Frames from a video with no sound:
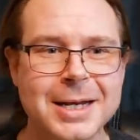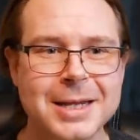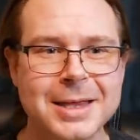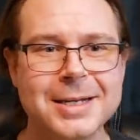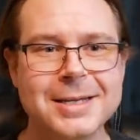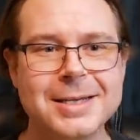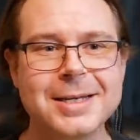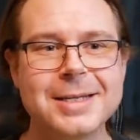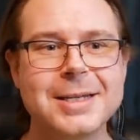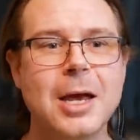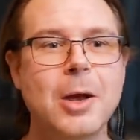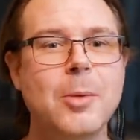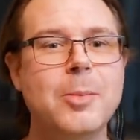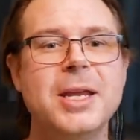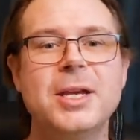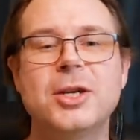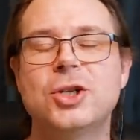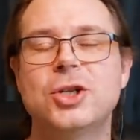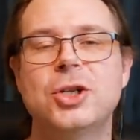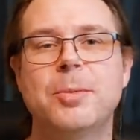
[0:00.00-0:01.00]
This is how
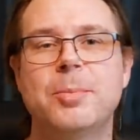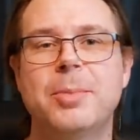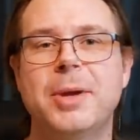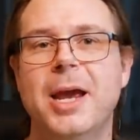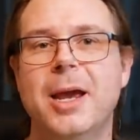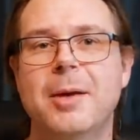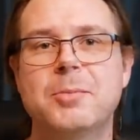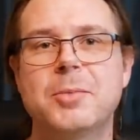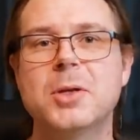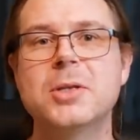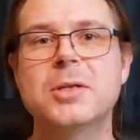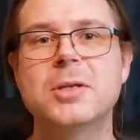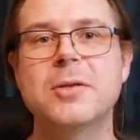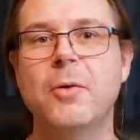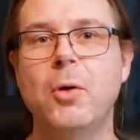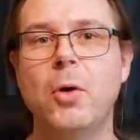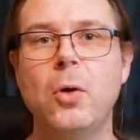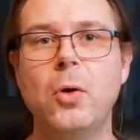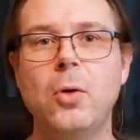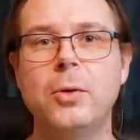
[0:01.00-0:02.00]
many ship captains
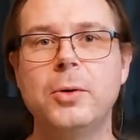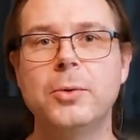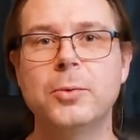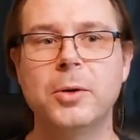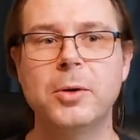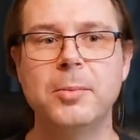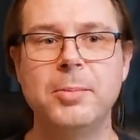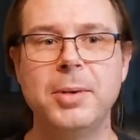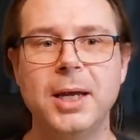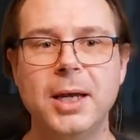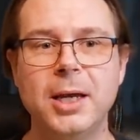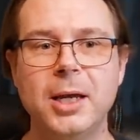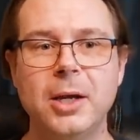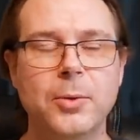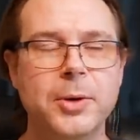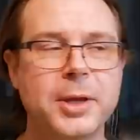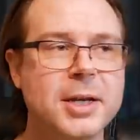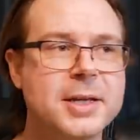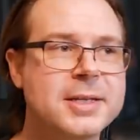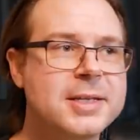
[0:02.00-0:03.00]
of old would be, you
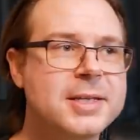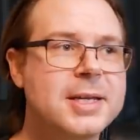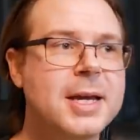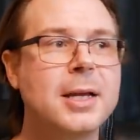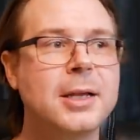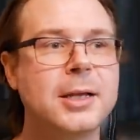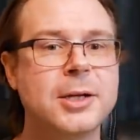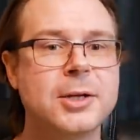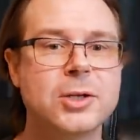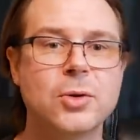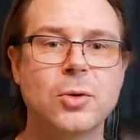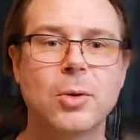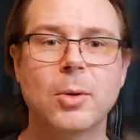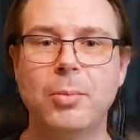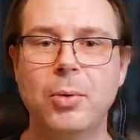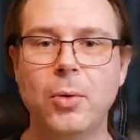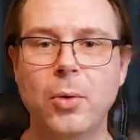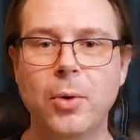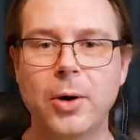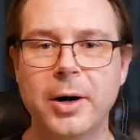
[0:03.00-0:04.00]
know, where they'd sail into a
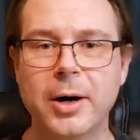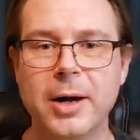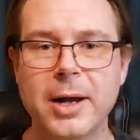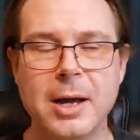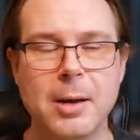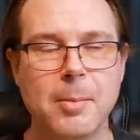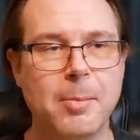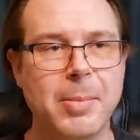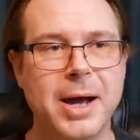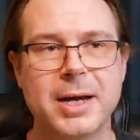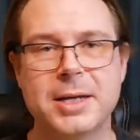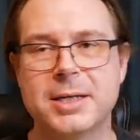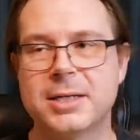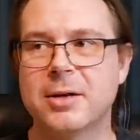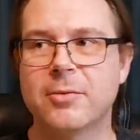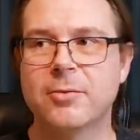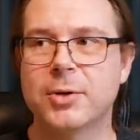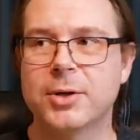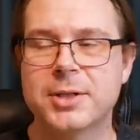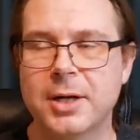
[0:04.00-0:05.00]
port, buy
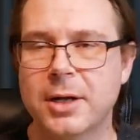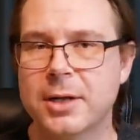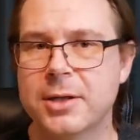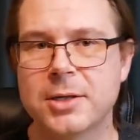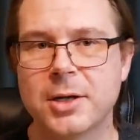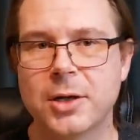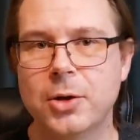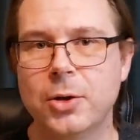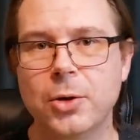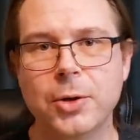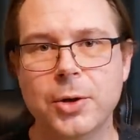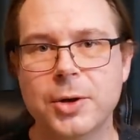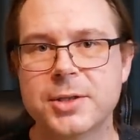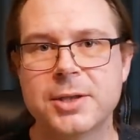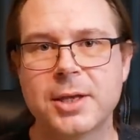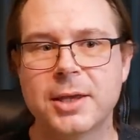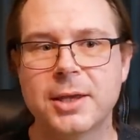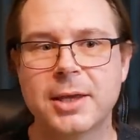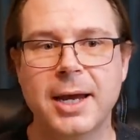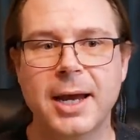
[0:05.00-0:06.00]
several tons of
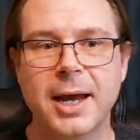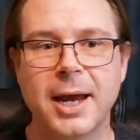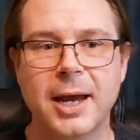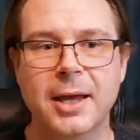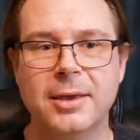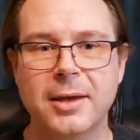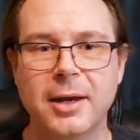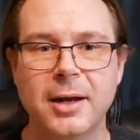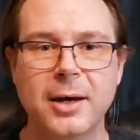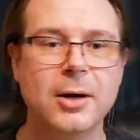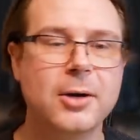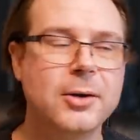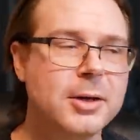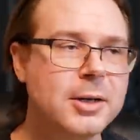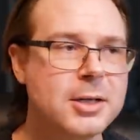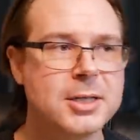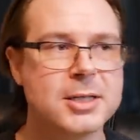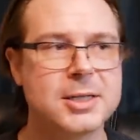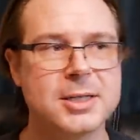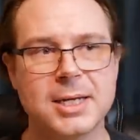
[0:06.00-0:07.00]
goods that they had there,
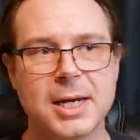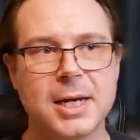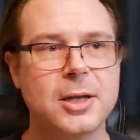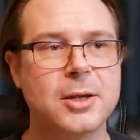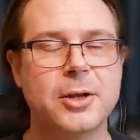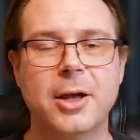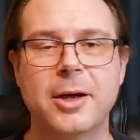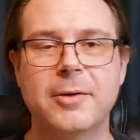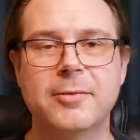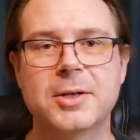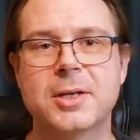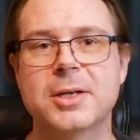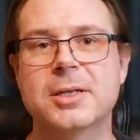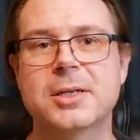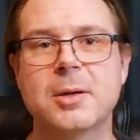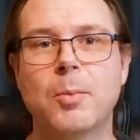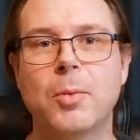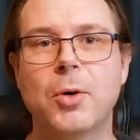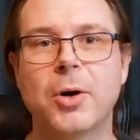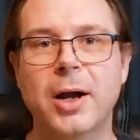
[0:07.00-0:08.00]
then sail off to
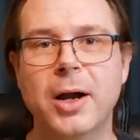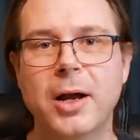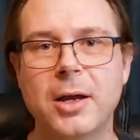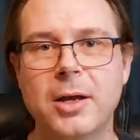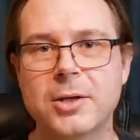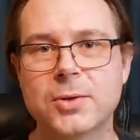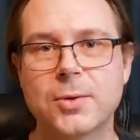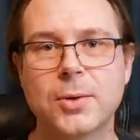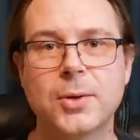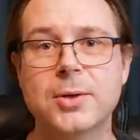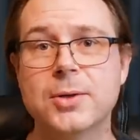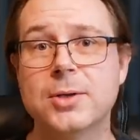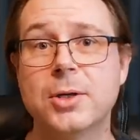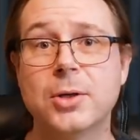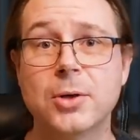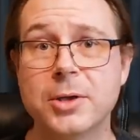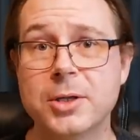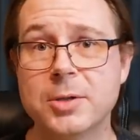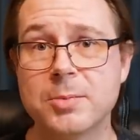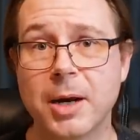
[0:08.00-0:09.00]
somewhere else where those
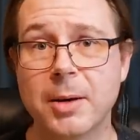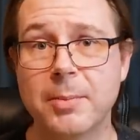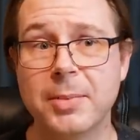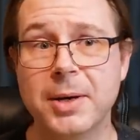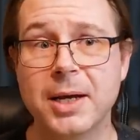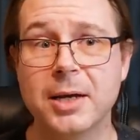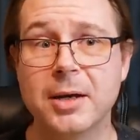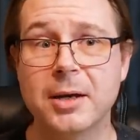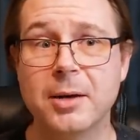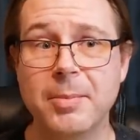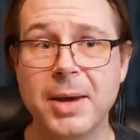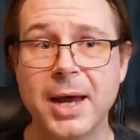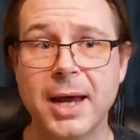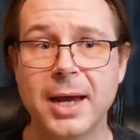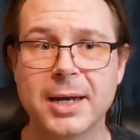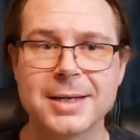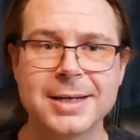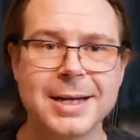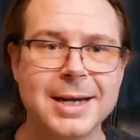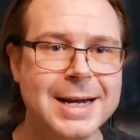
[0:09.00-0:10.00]
goods might be in
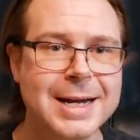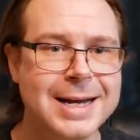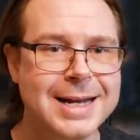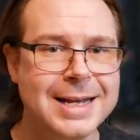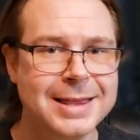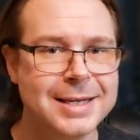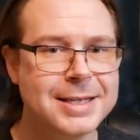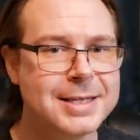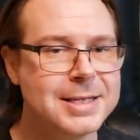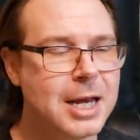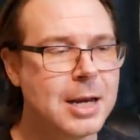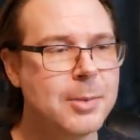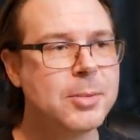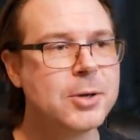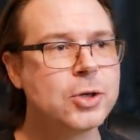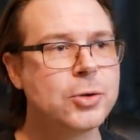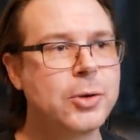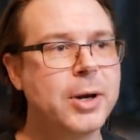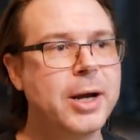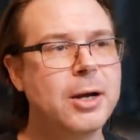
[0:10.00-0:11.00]
demand. This type
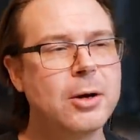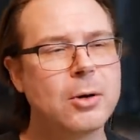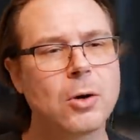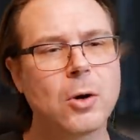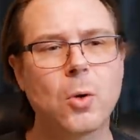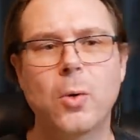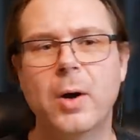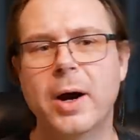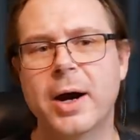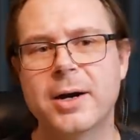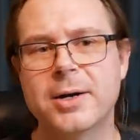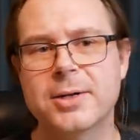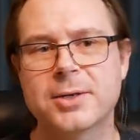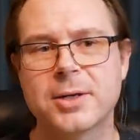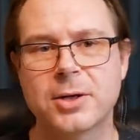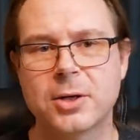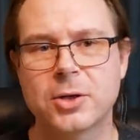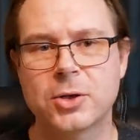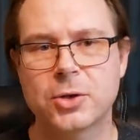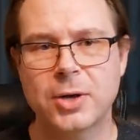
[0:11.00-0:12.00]
of trading requires
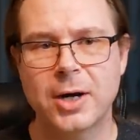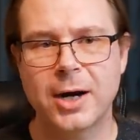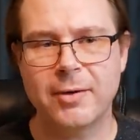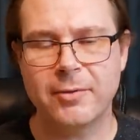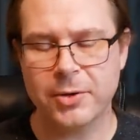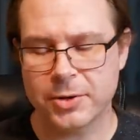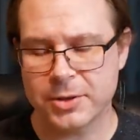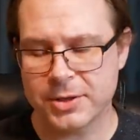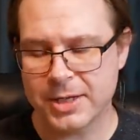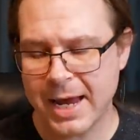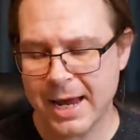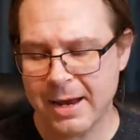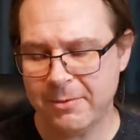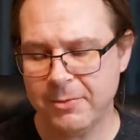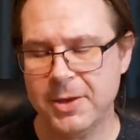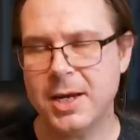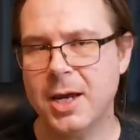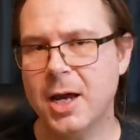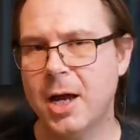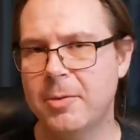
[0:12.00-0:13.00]
that the travelers
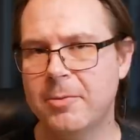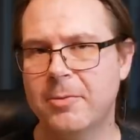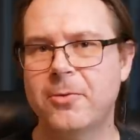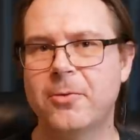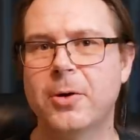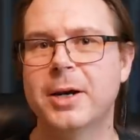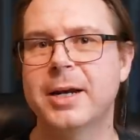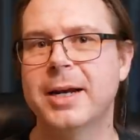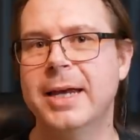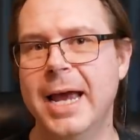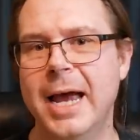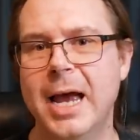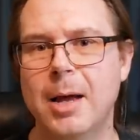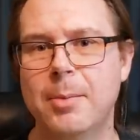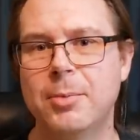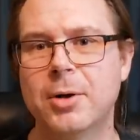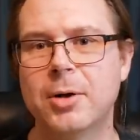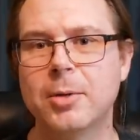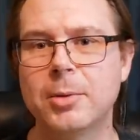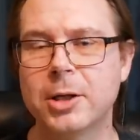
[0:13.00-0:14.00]
have the upfront
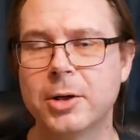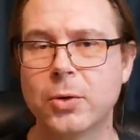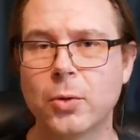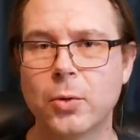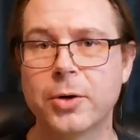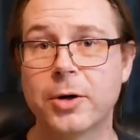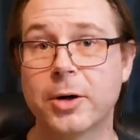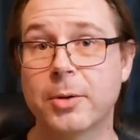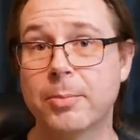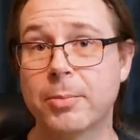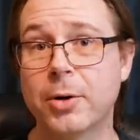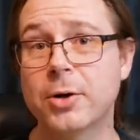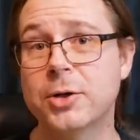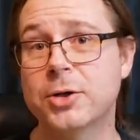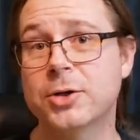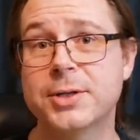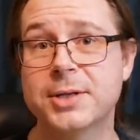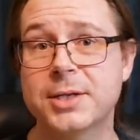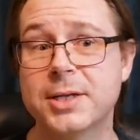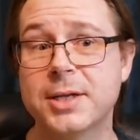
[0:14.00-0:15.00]
capital in order to
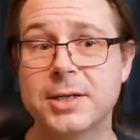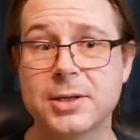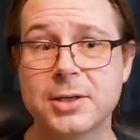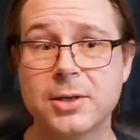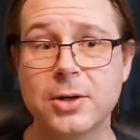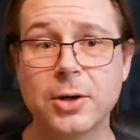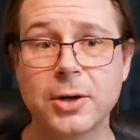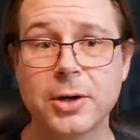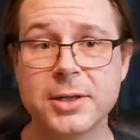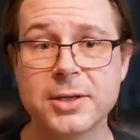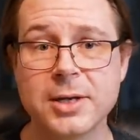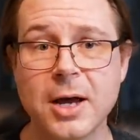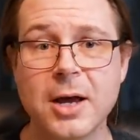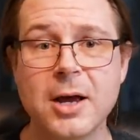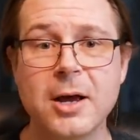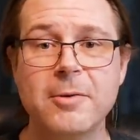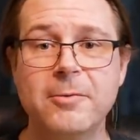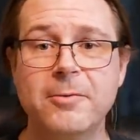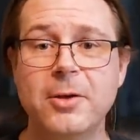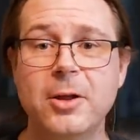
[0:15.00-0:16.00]
purchase these goods,
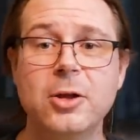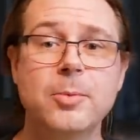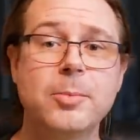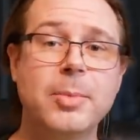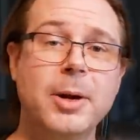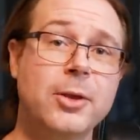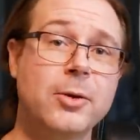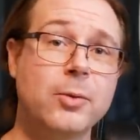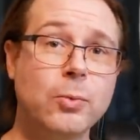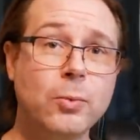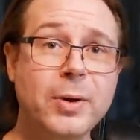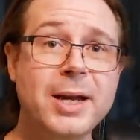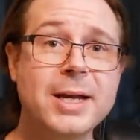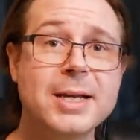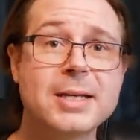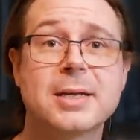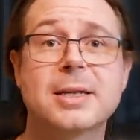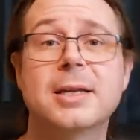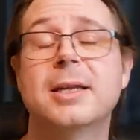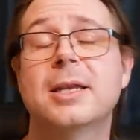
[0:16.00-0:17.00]
followed by the
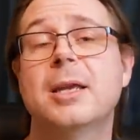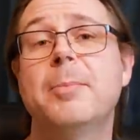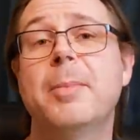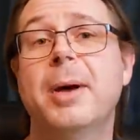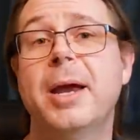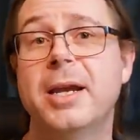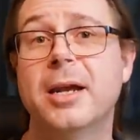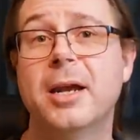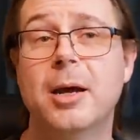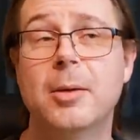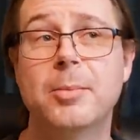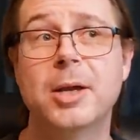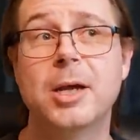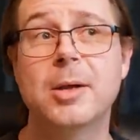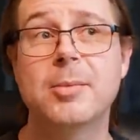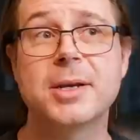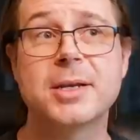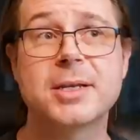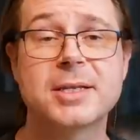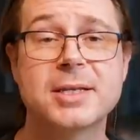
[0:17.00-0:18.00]
risk that they might not be
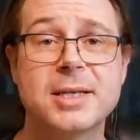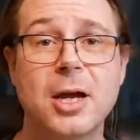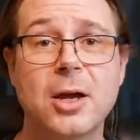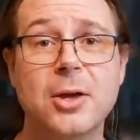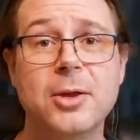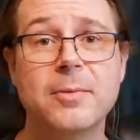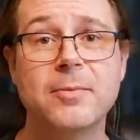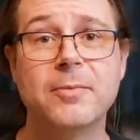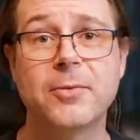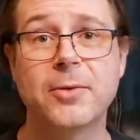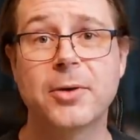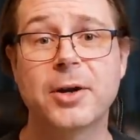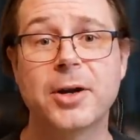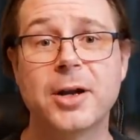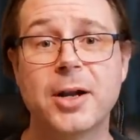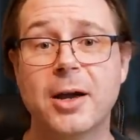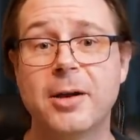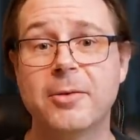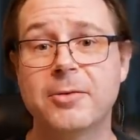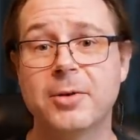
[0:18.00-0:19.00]
able to sell them for
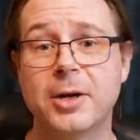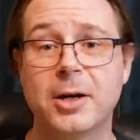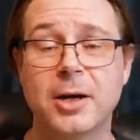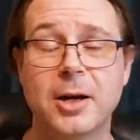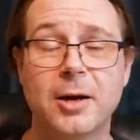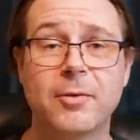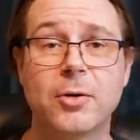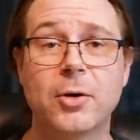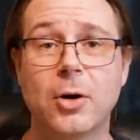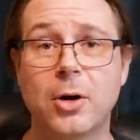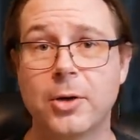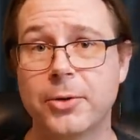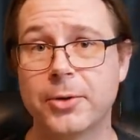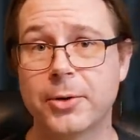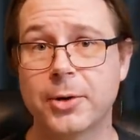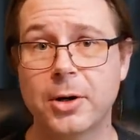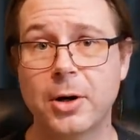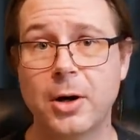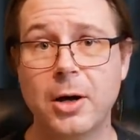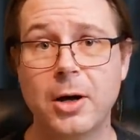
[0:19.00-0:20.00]
enough to cover all
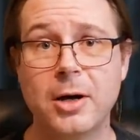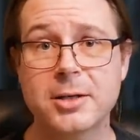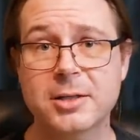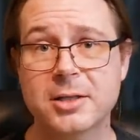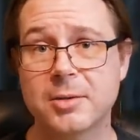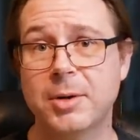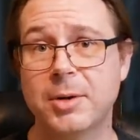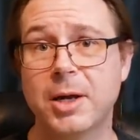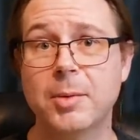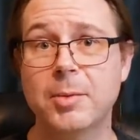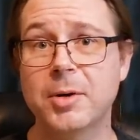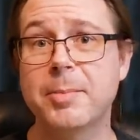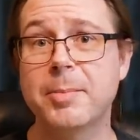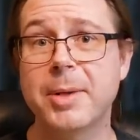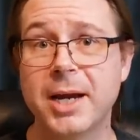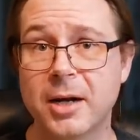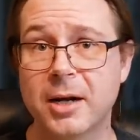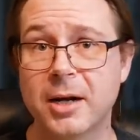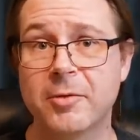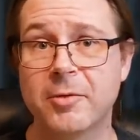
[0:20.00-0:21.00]
their costs and be able to
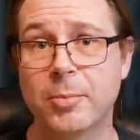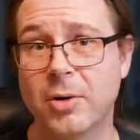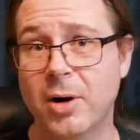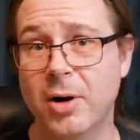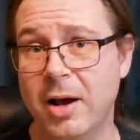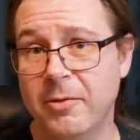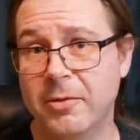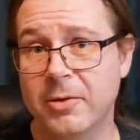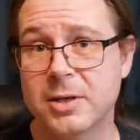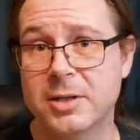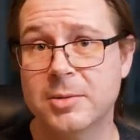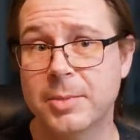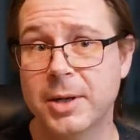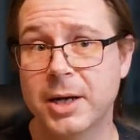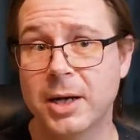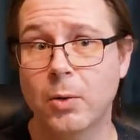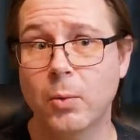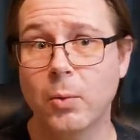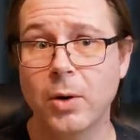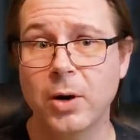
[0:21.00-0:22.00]
make enough profit to
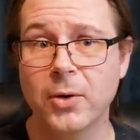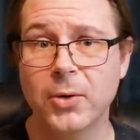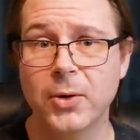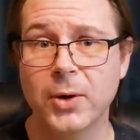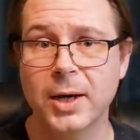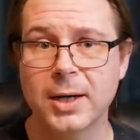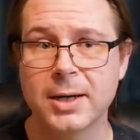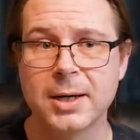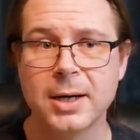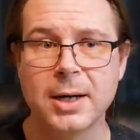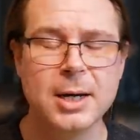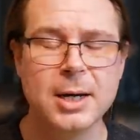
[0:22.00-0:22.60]
make it worth it.